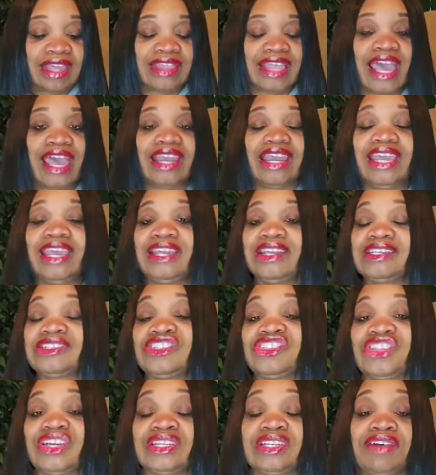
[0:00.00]
that it
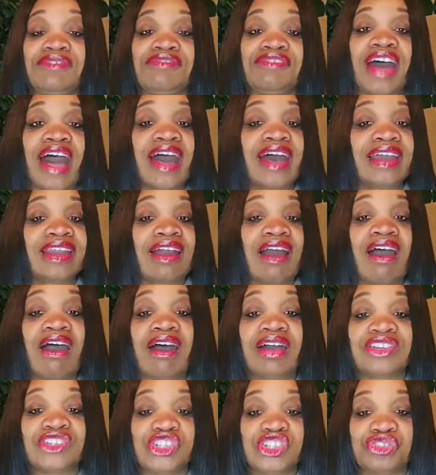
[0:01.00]
is the divine
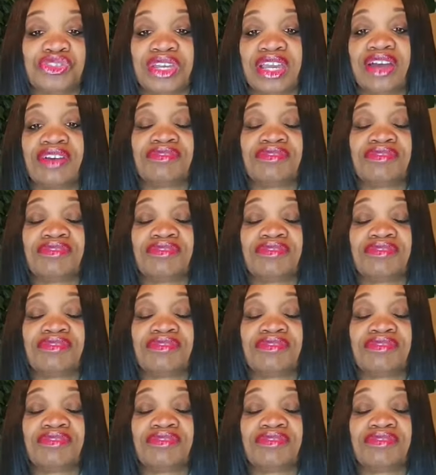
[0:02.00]
artistry